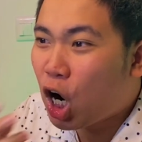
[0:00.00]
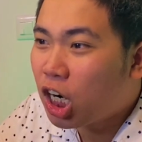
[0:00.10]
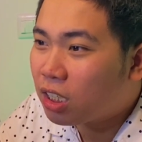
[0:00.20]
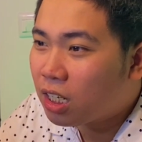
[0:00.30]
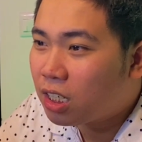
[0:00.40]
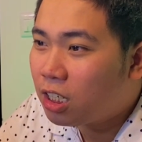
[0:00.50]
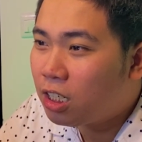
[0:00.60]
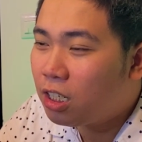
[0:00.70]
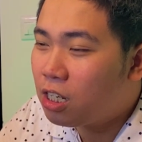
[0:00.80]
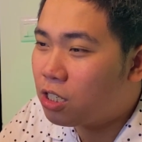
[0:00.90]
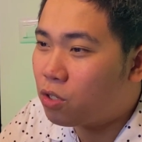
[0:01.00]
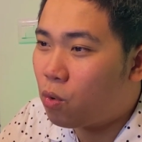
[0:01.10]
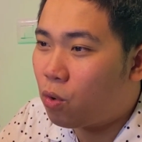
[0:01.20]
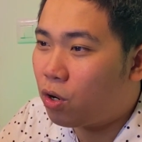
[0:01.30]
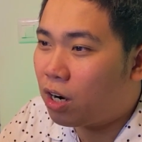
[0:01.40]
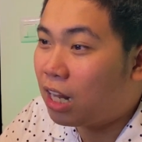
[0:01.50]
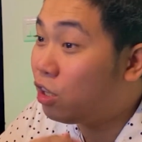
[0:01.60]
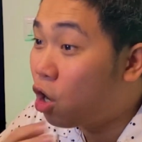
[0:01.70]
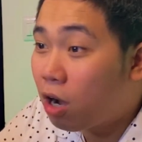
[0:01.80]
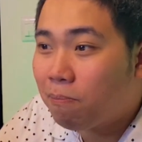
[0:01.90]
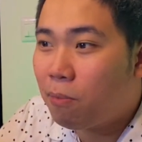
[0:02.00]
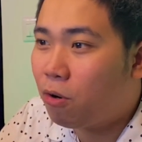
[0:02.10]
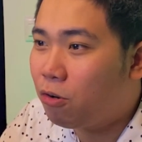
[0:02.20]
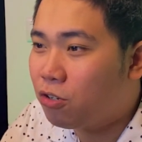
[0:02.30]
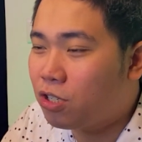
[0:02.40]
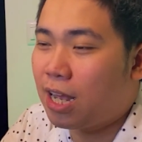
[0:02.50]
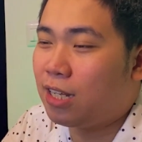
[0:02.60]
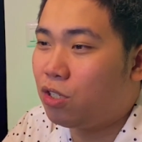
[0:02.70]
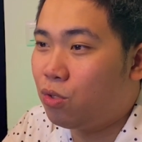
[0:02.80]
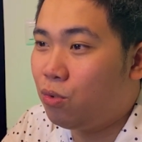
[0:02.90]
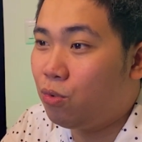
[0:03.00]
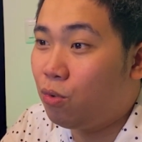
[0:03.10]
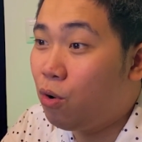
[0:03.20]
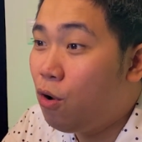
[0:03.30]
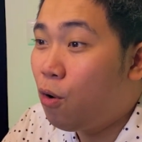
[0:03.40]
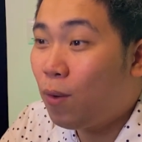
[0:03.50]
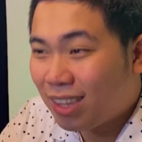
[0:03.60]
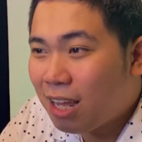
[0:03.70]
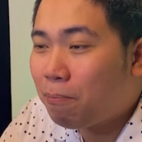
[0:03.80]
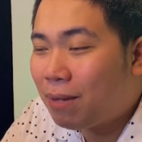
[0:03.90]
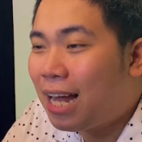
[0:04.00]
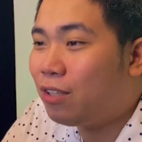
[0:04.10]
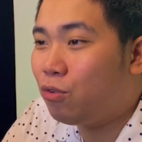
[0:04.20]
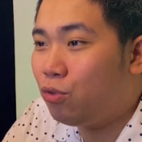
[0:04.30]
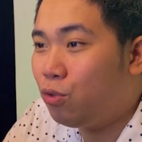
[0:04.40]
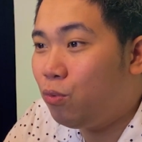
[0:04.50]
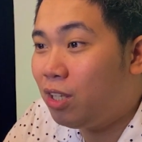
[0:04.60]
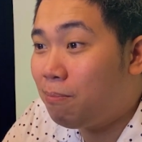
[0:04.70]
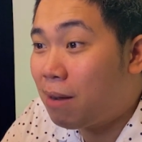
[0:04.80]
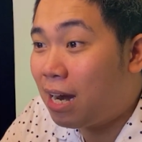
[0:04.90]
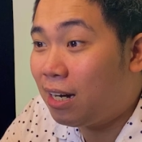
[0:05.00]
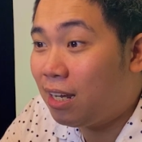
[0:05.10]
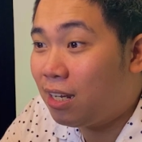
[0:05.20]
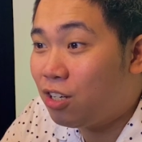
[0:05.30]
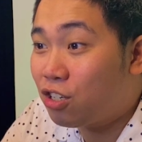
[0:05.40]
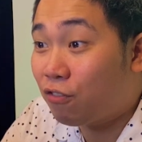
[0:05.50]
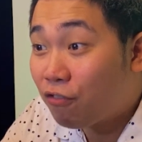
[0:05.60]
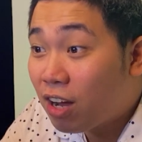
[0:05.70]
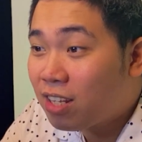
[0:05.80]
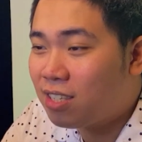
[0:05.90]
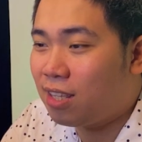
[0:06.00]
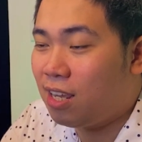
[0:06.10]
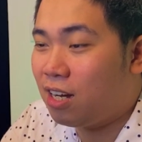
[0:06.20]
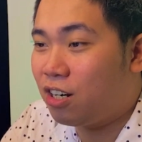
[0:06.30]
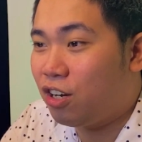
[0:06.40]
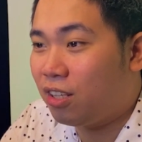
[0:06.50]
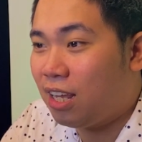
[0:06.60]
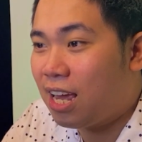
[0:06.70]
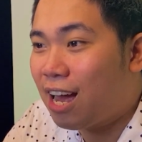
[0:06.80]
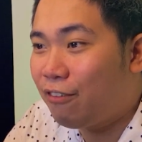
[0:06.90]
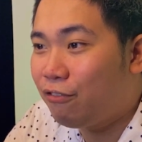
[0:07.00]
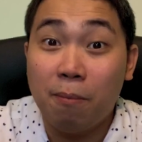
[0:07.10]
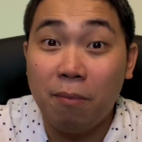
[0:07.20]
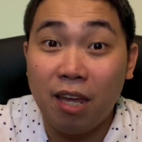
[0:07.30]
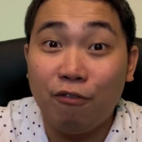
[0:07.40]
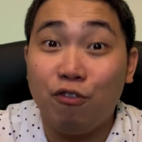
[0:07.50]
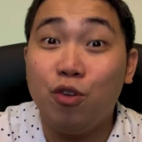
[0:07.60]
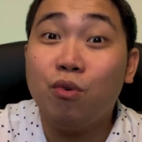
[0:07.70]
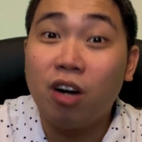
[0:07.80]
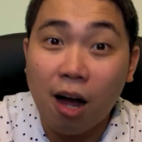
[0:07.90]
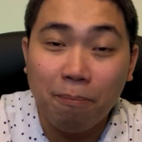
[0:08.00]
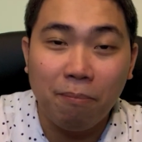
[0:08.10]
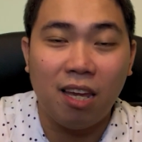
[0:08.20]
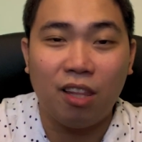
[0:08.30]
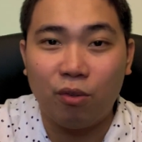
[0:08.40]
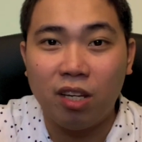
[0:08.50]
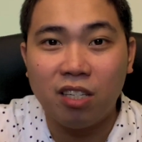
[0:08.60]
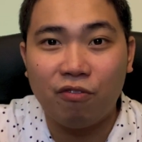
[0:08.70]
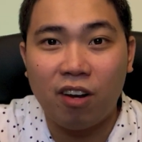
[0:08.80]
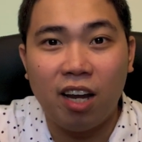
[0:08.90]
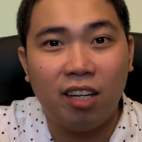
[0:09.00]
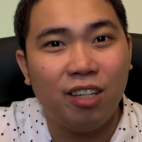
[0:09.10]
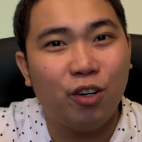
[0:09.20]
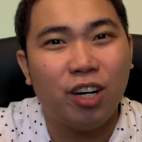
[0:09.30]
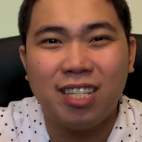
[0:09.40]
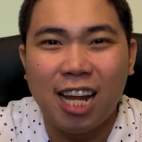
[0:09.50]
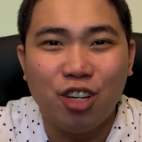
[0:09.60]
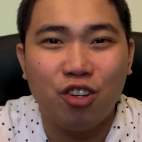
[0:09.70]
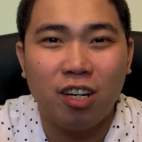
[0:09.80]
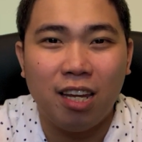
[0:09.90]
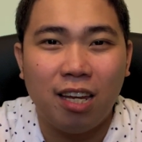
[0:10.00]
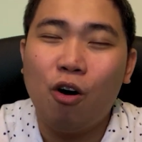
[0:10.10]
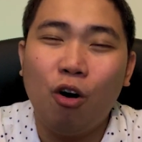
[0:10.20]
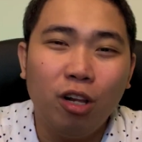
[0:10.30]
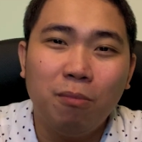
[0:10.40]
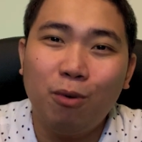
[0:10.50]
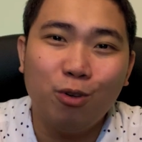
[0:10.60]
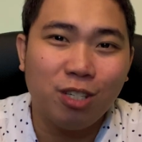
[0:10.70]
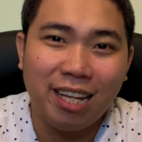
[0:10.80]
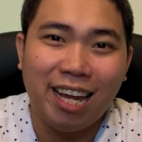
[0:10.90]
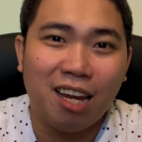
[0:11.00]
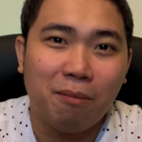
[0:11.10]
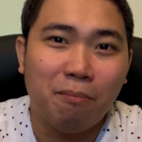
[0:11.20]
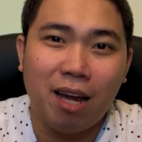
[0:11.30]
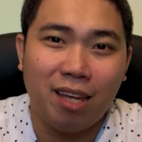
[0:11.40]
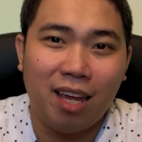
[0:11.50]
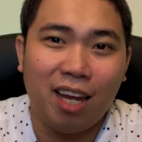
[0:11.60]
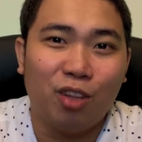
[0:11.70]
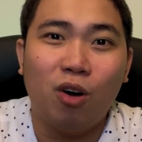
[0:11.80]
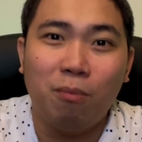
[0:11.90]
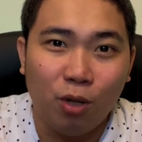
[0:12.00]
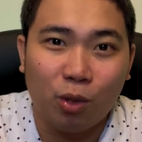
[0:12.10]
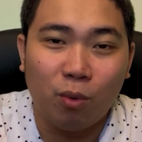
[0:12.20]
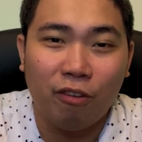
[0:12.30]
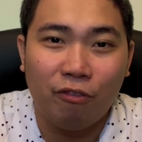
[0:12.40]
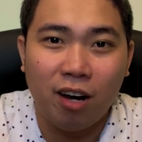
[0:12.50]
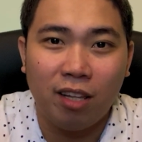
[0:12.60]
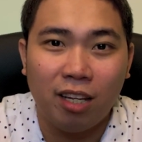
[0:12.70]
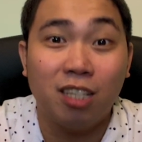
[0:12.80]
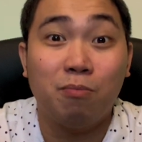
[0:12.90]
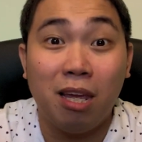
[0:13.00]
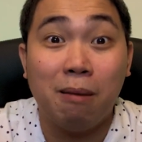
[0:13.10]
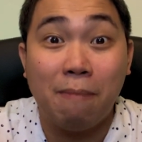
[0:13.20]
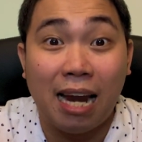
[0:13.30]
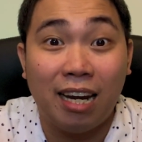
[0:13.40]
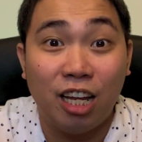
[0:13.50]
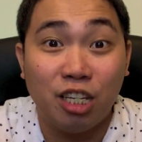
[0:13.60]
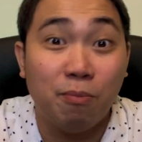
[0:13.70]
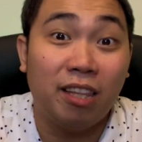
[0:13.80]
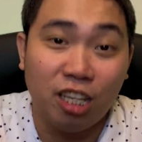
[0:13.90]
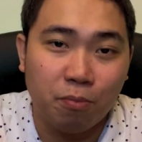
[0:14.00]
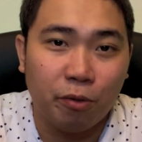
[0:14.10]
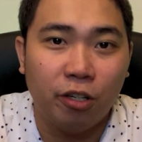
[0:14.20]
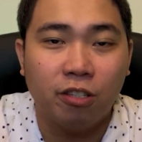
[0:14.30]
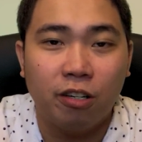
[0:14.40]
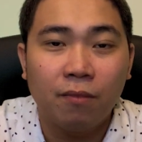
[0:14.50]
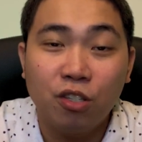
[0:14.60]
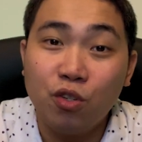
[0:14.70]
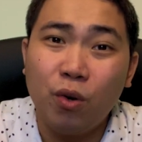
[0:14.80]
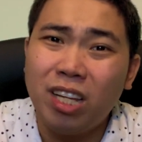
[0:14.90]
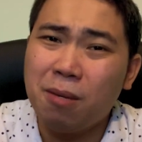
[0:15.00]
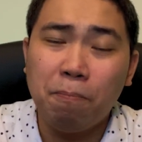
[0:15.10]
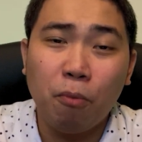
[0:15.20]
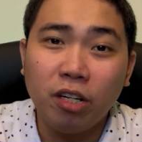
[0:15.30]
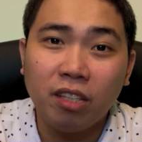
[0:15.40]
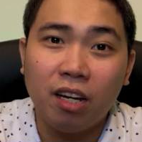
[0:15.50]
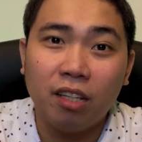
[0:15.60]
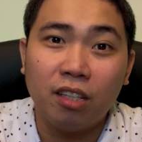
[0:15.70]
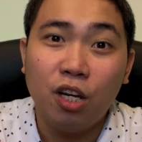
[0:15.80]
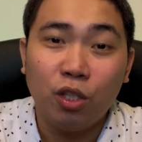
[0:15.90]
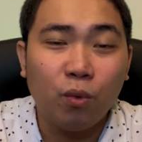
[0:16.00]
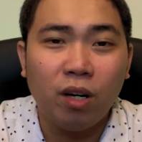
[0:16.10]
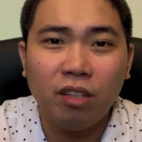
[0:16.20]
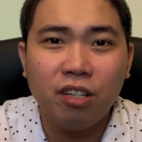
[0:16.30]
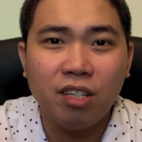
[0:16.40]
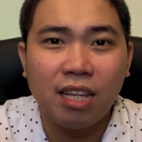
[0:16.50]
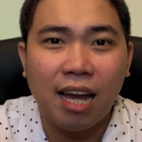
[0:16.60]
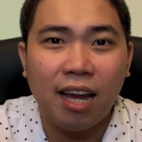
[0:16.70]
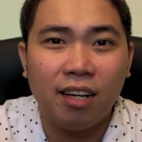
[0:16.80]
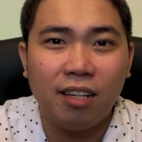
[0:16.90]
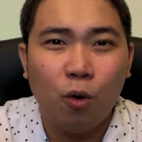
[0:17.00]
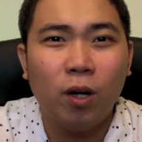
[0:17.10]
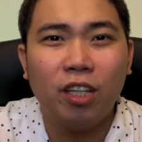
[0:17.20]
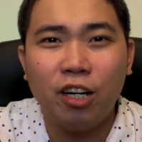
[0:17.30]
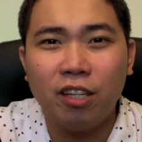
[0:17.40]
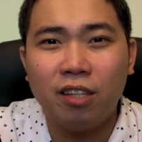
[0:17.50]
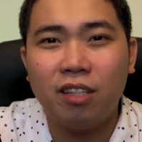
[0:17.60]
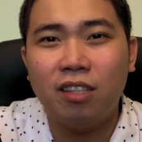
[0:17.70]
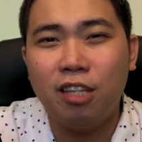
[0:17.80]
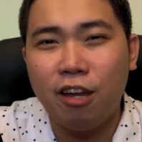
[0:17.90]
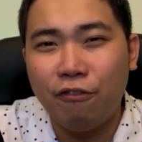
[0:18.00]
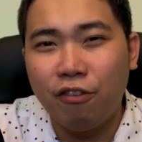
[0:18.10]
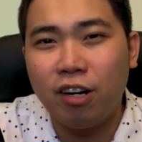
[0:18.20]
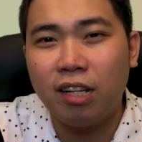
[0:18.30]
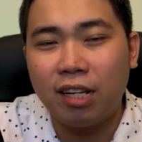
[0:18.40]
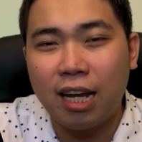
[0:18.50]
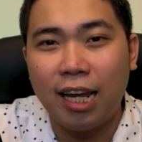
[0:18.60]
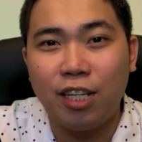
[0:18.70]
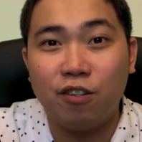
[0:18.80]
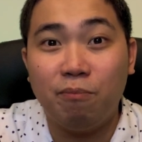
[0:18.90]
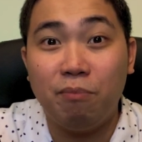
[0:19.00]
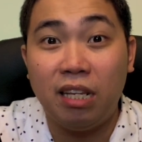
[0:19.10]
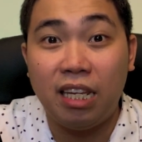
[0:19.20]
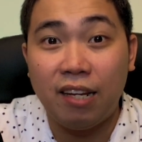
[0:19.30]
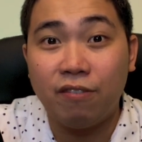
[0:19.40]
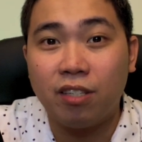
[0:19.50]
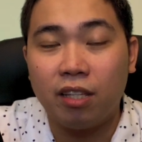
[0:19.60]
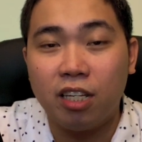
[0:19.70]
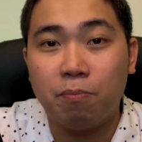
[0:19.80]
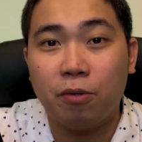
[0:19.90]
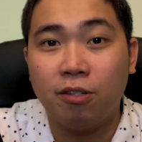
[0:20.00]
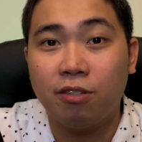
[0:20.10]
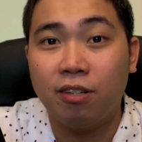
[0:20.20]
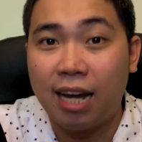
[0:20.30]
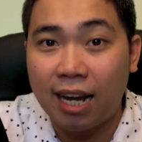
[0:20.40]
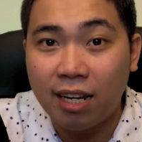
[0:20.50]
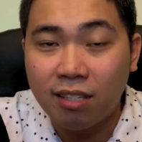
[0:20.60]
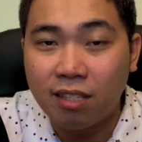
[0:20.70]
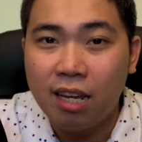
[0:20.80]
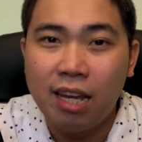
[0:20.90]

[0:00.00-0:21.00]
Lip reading: articles or a long post as to what they plan to do with the managed funds that they currently have. If you copy into this fund, you're essentially almost like buying into a mutual fund that is being managed by this person. So it's important to understand what are the different kinds of beliefs that this person has.